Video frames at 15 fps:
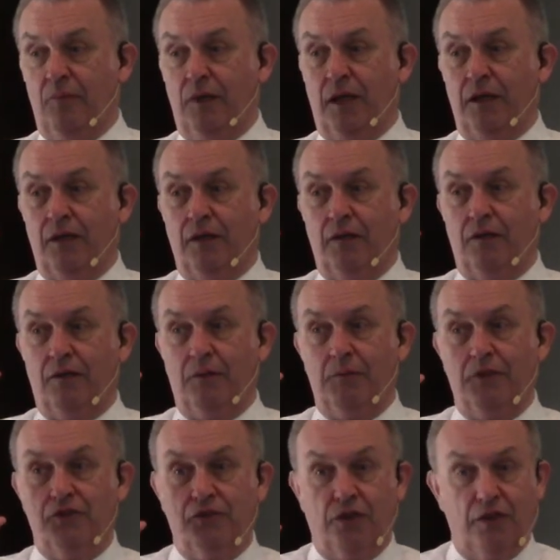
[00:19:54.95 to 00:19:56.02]
but
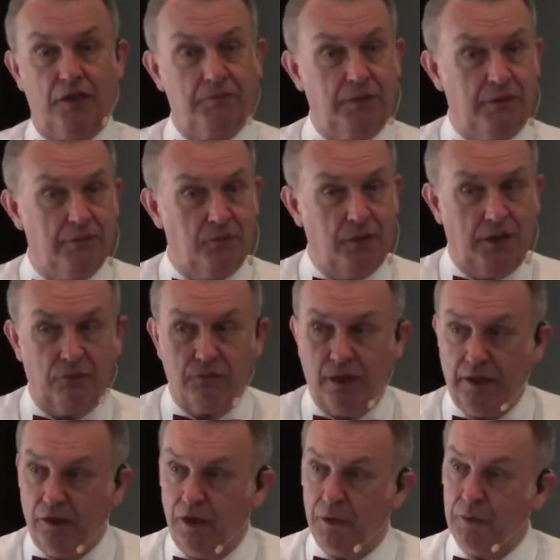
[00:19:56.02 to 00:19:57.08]
the majority of people went
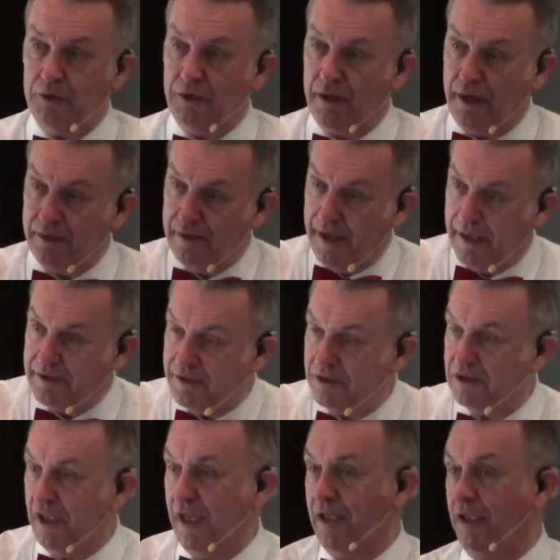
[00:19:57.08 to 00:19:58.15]
right along with it, and
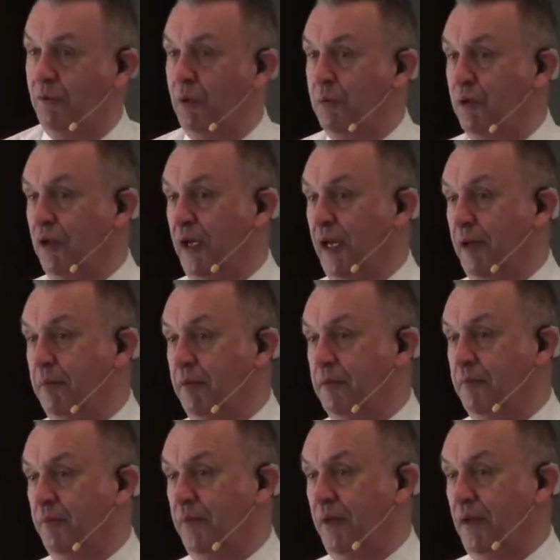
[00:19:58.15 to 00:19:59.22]
that's exactly what will
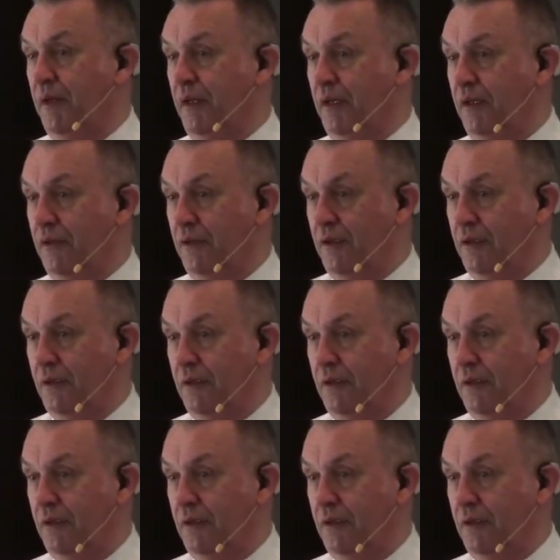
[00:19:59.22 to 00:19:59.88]
happen in